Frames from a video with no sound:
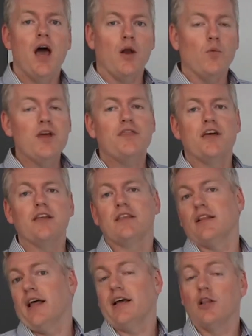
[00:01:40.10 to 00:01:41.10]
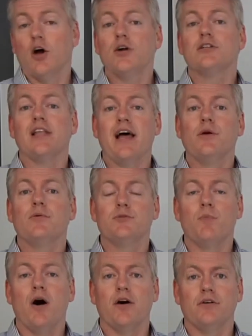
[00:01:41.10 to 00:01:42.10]
And we think that like large language
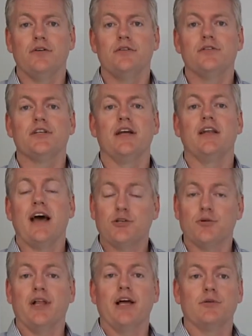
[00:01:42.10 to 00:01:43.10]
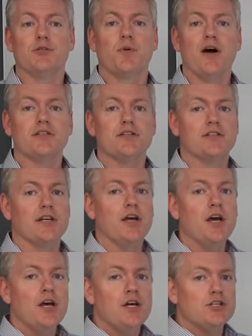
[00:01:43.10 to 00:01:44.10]
models and natural language processing
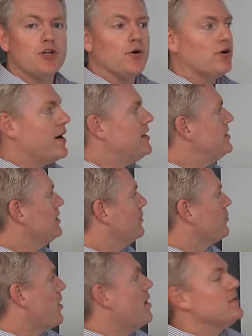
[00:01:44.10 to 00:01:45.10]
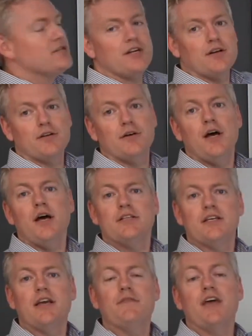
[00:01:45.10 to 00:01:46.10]
show a great deal of promise here to
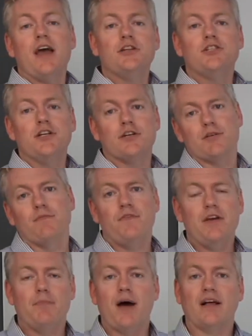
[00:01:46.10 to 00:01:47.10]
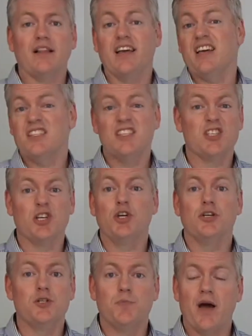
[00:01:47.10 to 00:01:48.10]
to give the engineer some feedback like, is this a
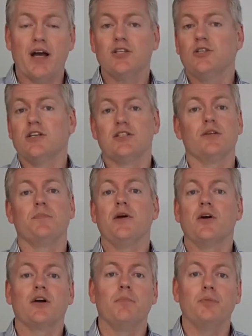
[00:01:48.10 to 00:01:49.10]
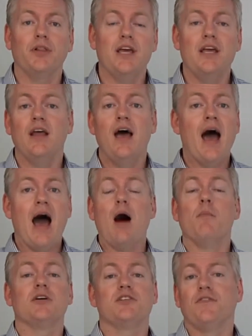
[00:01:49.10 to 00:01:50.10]
good spec? Does it appear complete? How
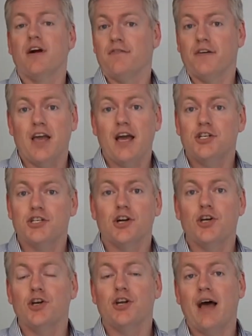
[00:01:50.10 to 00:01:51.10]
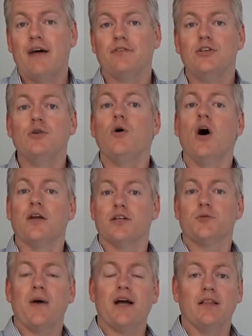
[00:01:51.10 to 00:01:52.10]
much verification are you going to have to do on a
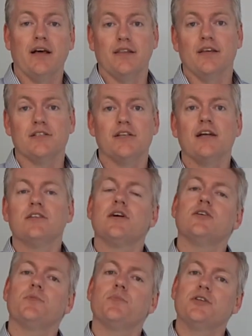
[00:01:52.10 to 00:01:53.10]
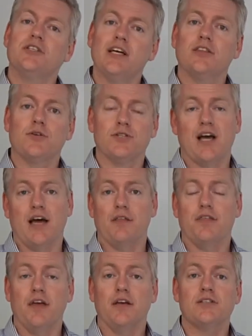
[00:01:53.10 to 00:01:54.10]
spec like this? And start to predict those kind of
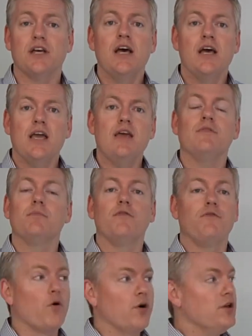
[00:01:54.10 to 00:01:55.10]
things even before